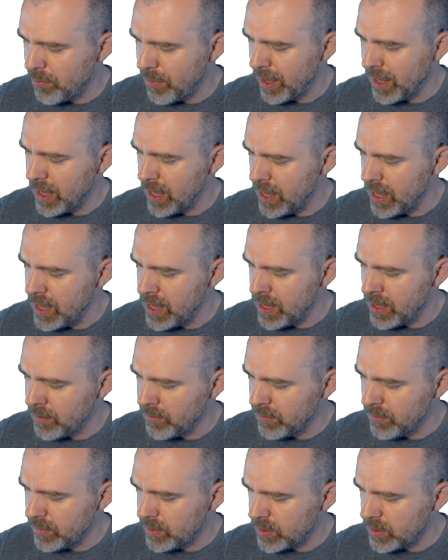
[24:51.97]

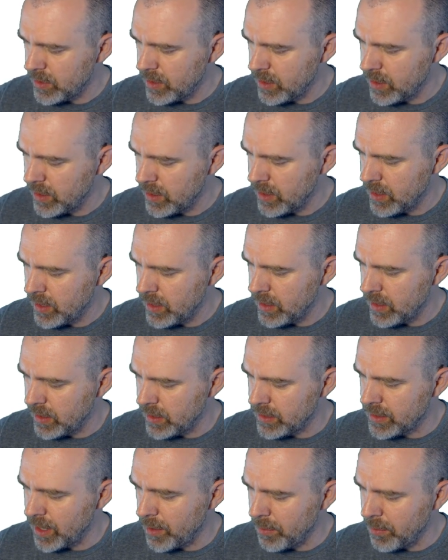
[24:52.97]
becomes
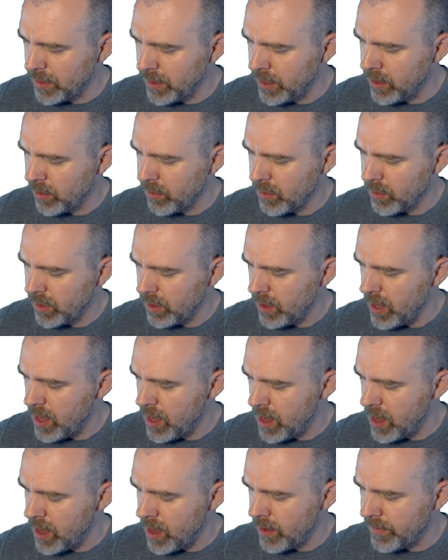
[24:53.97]
double
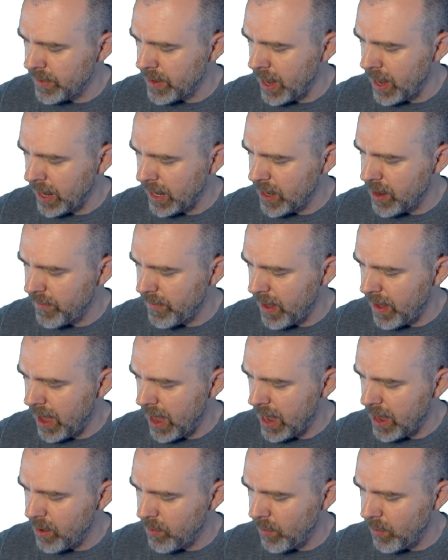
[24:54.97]
integral of negative
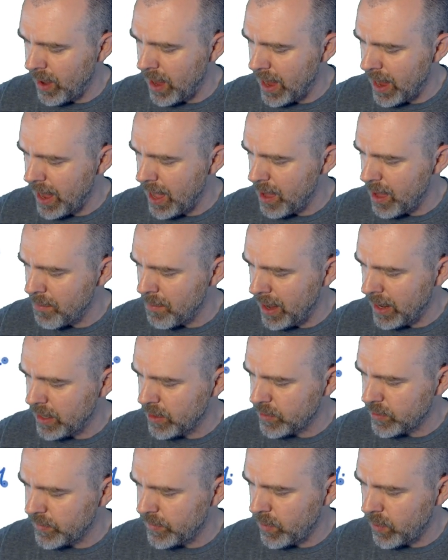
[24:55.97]
8y
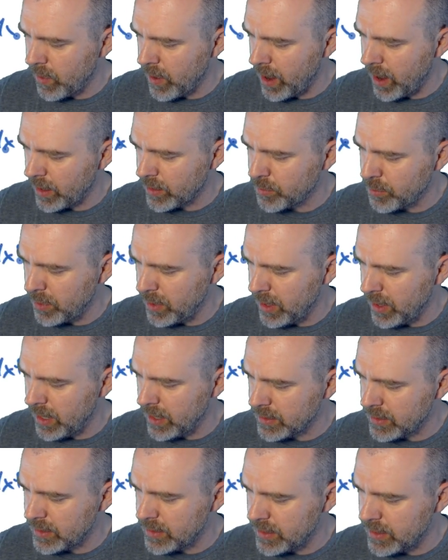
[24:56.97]
minus 4x
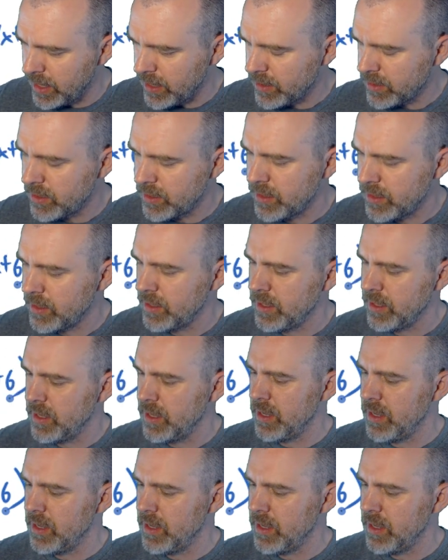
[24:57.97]
plus 6